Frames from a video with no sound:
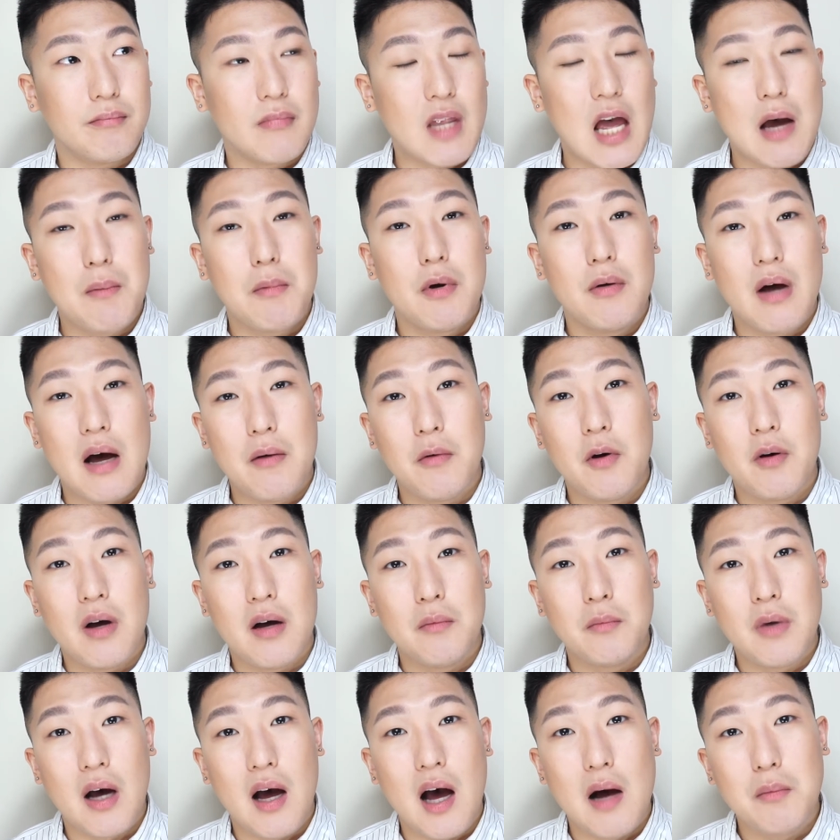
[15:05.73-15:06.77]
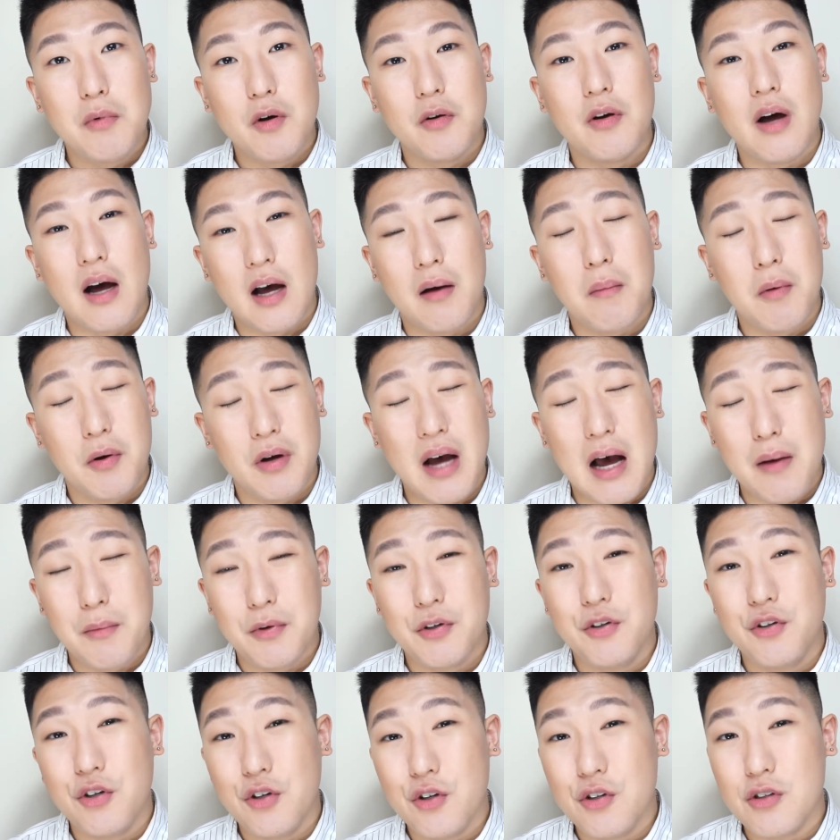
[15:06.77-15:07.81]
I'm a
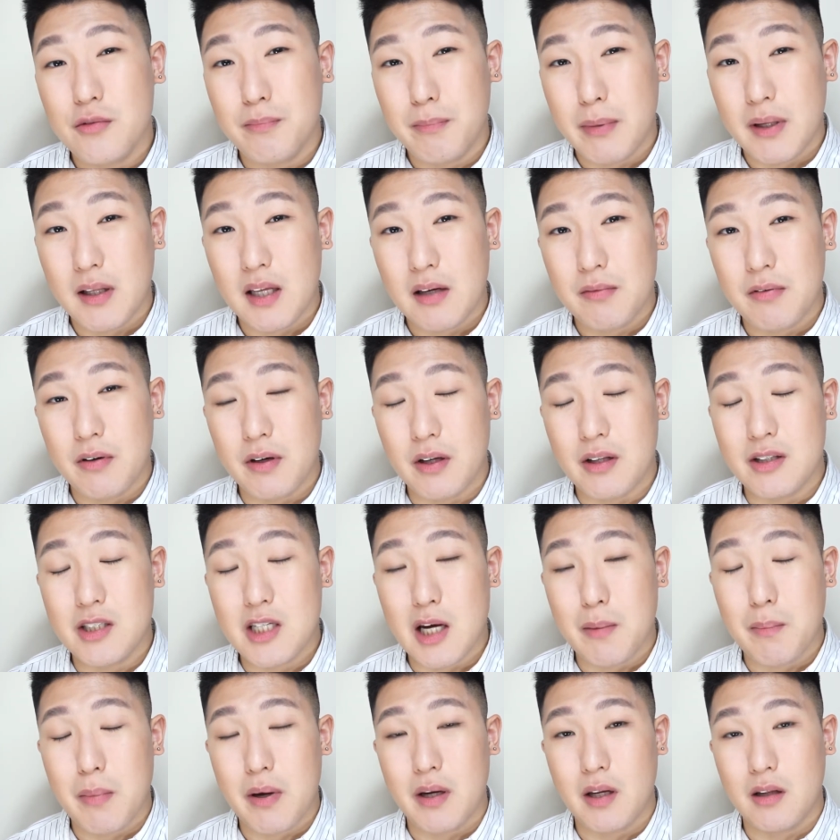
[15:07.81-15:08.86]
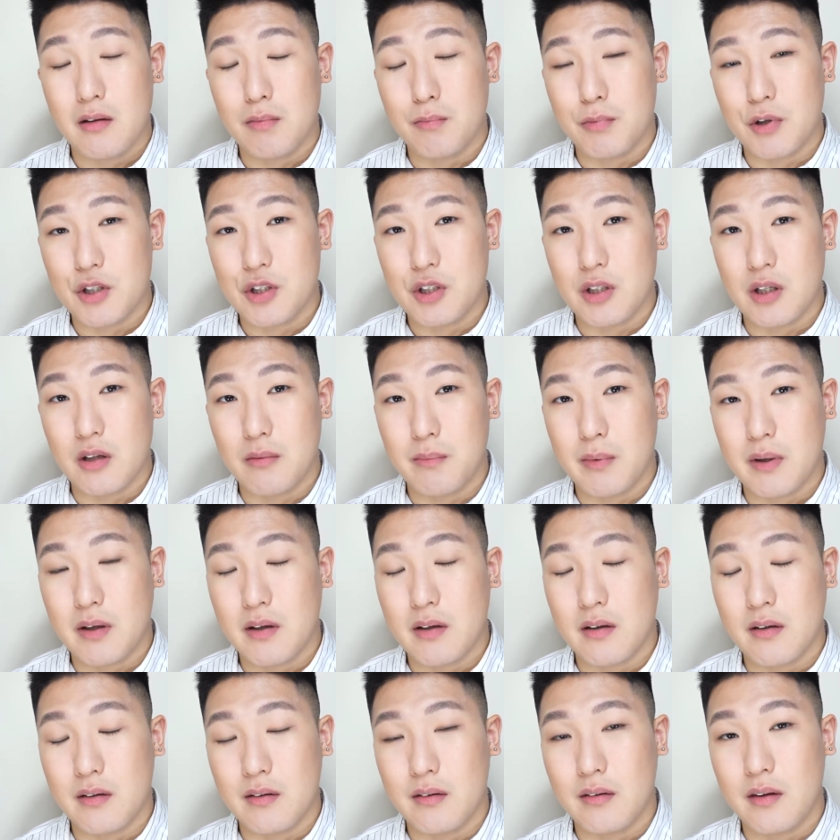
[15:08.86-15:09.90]
huge believer in Japanese brushes
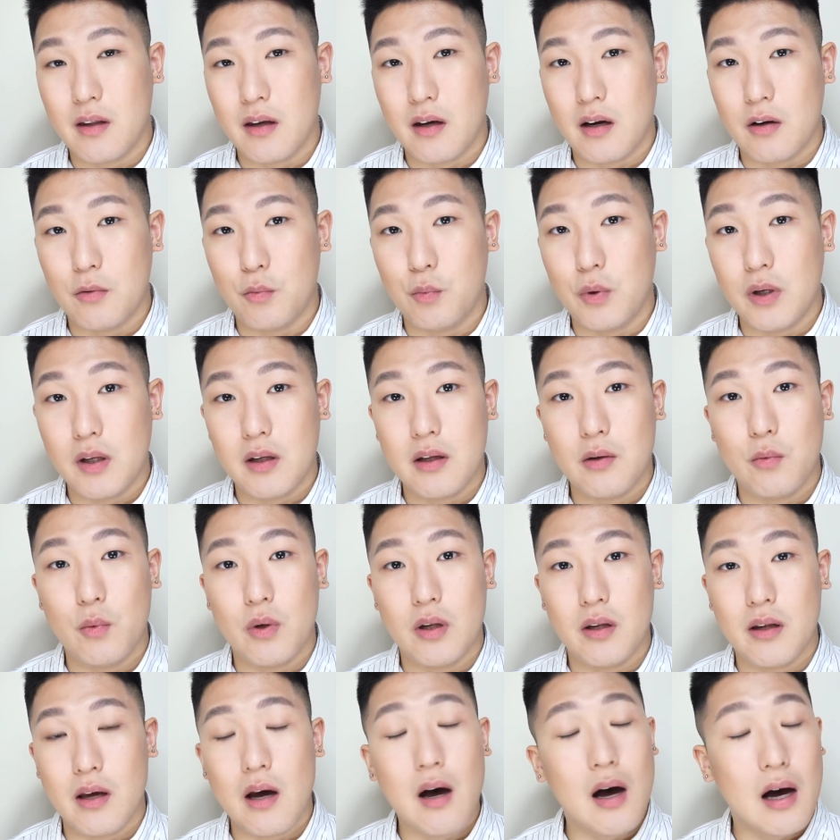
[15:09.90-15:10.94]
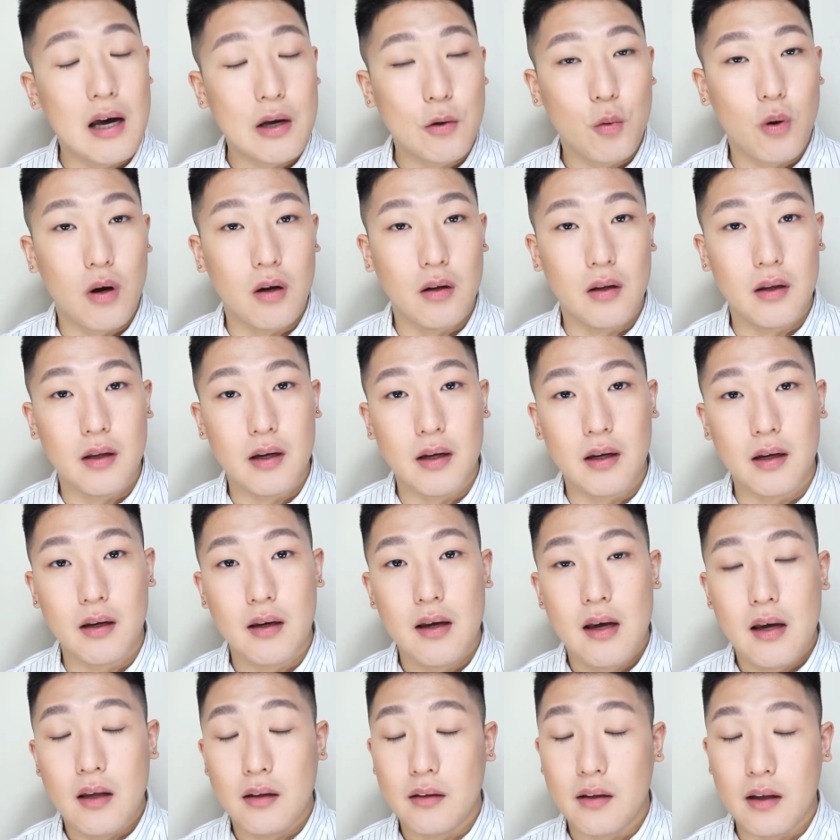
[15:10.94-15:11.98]
because they are really high quality.
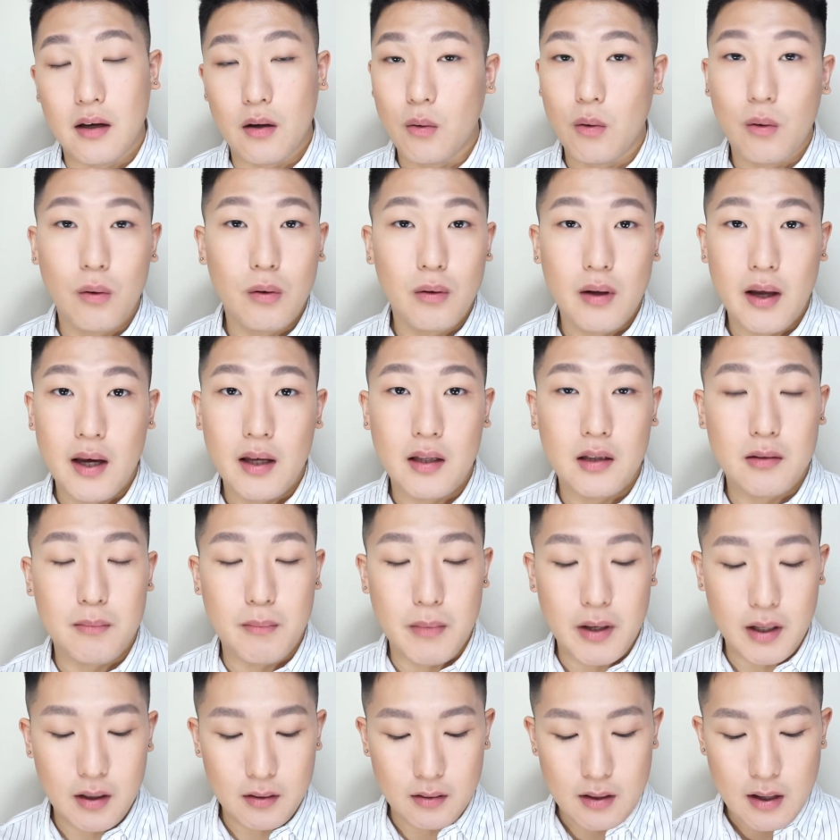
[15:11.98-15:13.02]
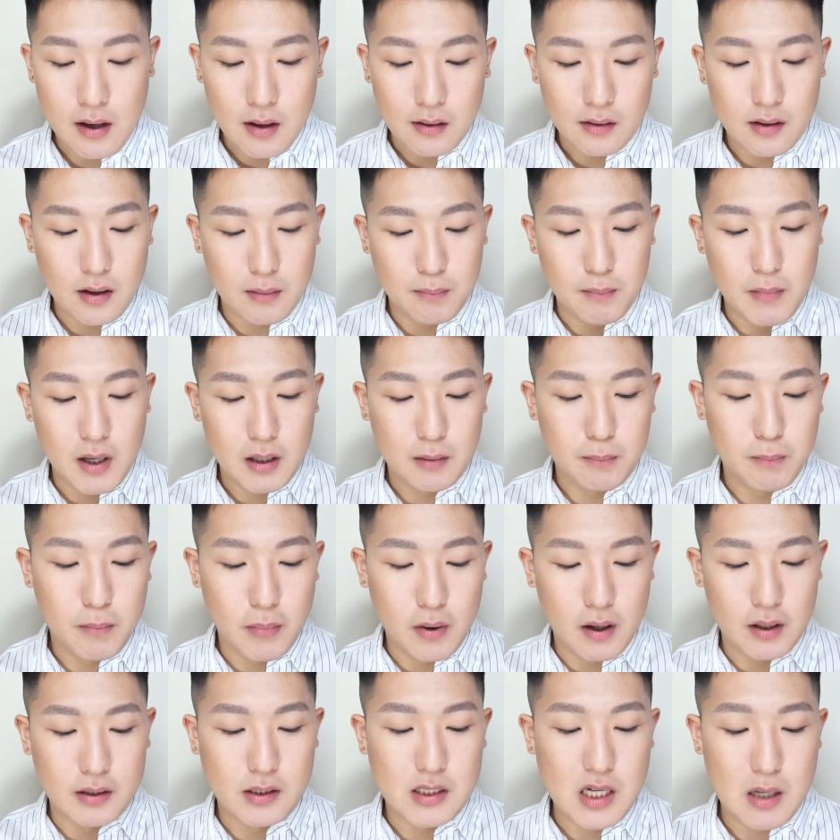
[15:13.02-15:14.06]
They are all handmade. They're made
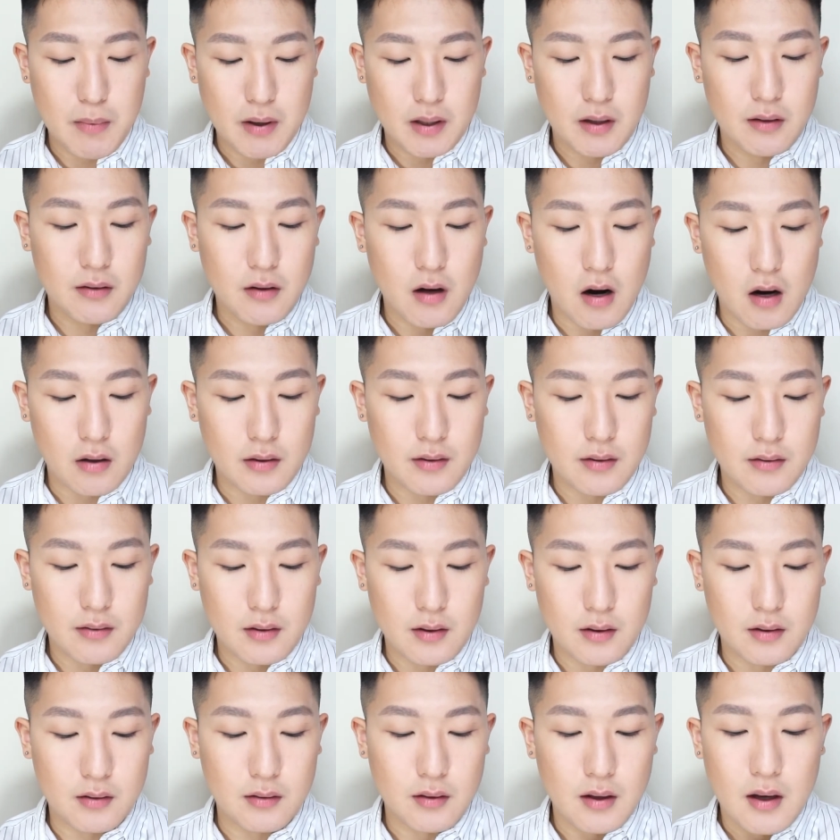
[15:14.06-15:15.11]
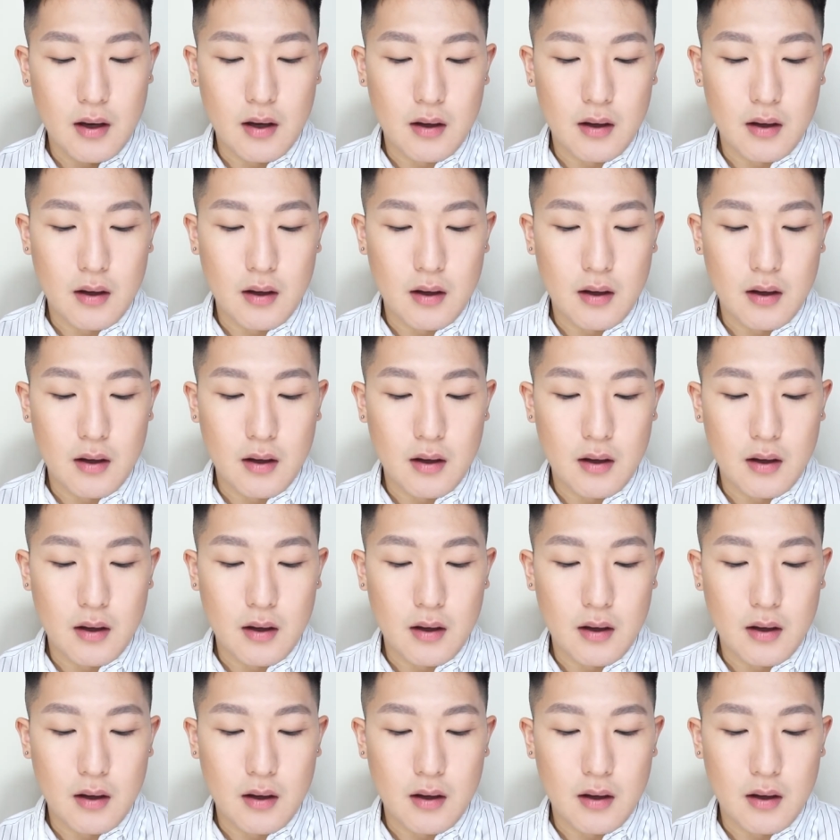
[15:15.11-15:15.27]
by Japanese artisan.